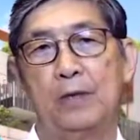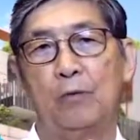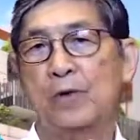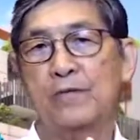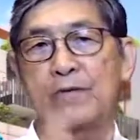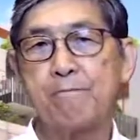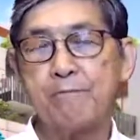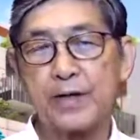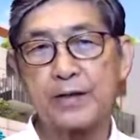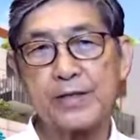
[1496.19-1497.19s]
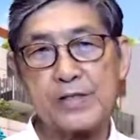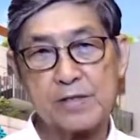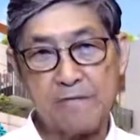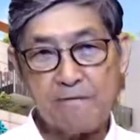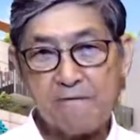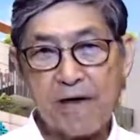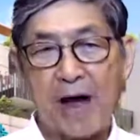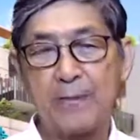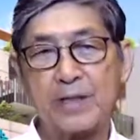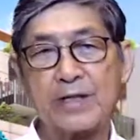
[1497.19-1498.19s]
One of the biggest
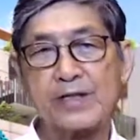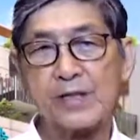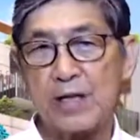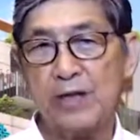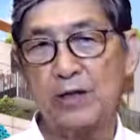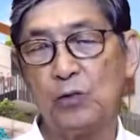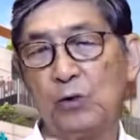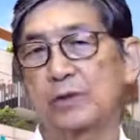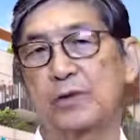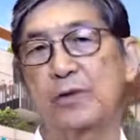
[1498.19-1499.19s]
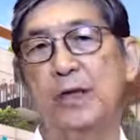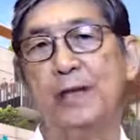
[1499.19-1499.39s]
families in the world today.